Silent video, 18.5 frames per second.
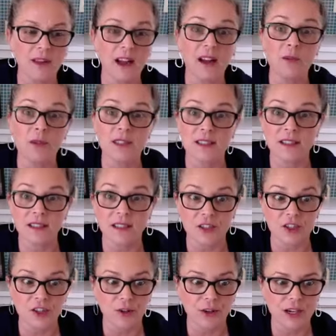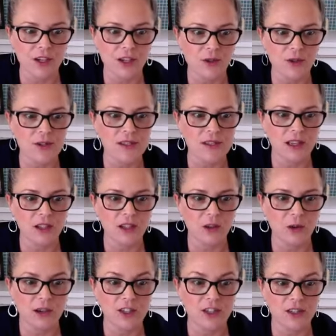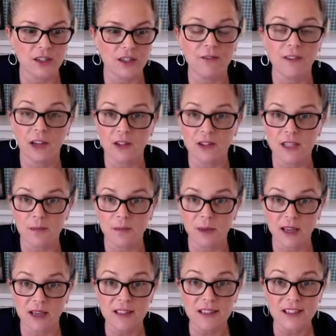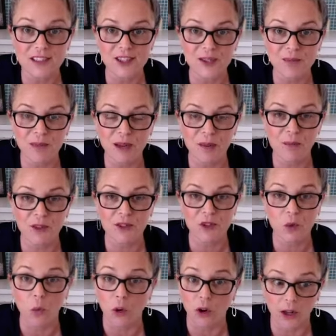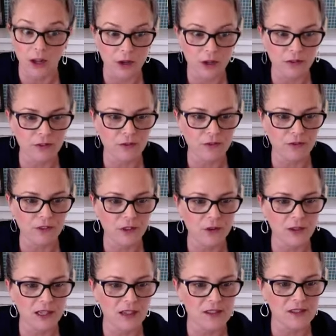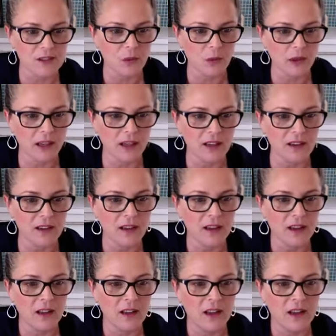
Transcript: That was such great news that you actually found a space to be able to work out of a few days a week.